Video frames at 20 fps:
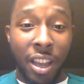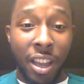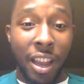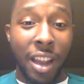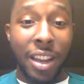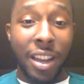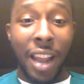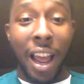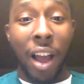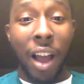
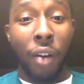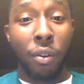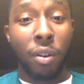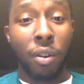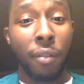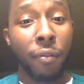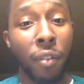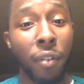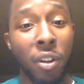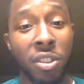and now on
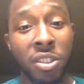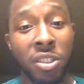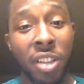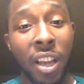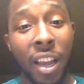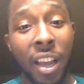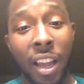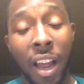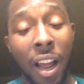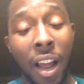the first
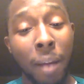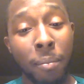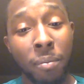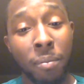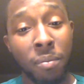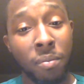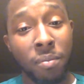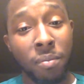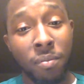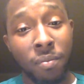day I'm